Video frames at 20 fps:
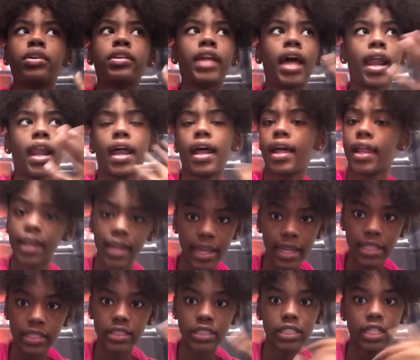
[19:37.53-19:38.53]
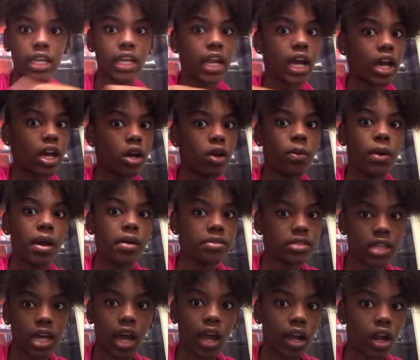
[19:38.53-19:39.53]
That it is, can I go
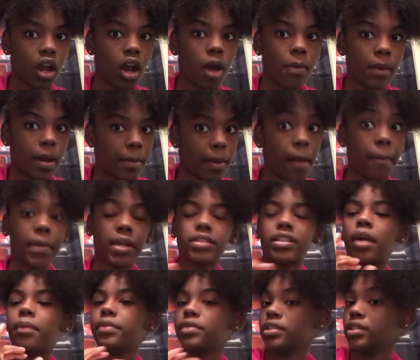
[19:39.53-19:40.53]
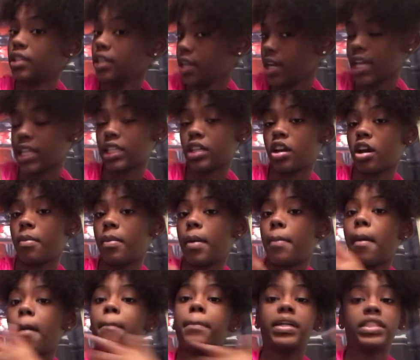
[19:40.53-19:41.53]
outside and call my mama? Because I really did have to call my
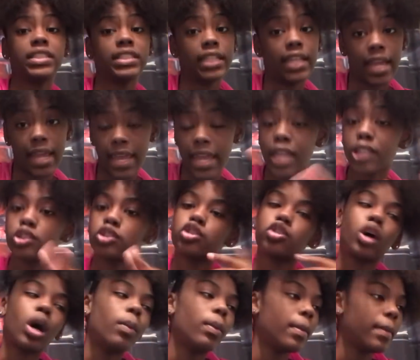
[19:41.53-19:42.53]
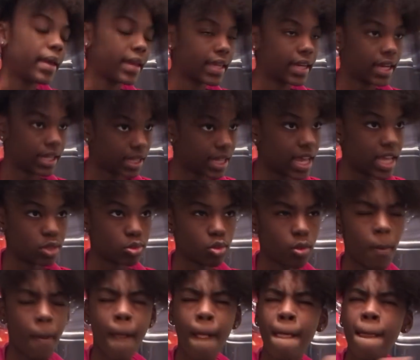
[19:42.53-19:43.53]
mama, but she didn't answer, so I went back in the classroom.
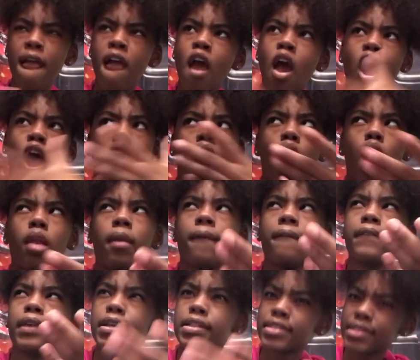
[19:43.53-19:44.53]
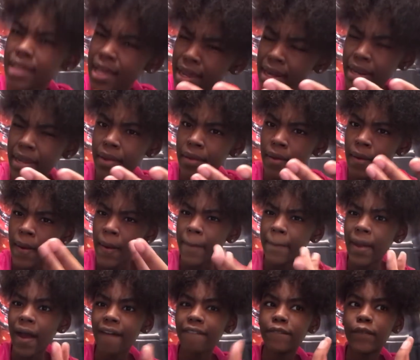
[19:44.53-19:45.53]
All of a sudden,
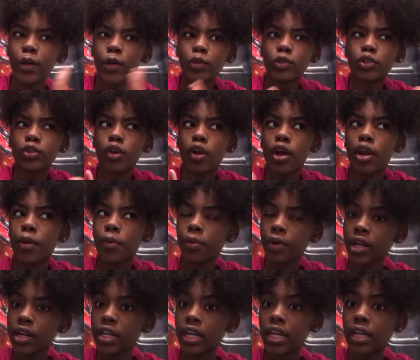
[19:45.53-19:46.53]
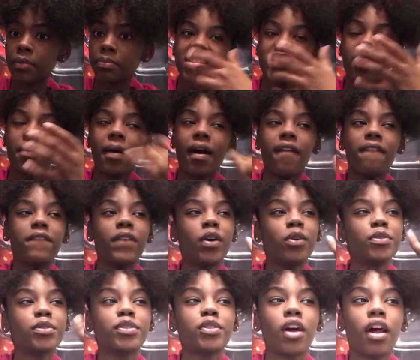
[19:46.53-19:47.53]
my phone started ringing. So my
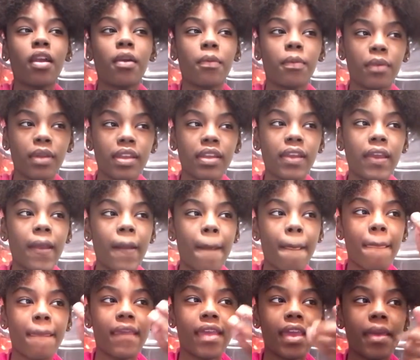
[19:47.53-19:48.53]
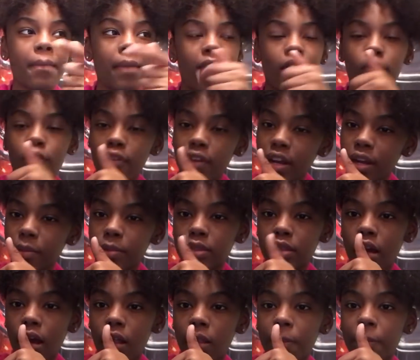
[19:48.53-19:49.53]
phone started ringing, and my friend was
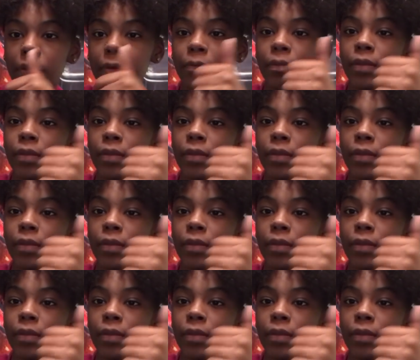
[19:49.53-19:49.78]
calling me.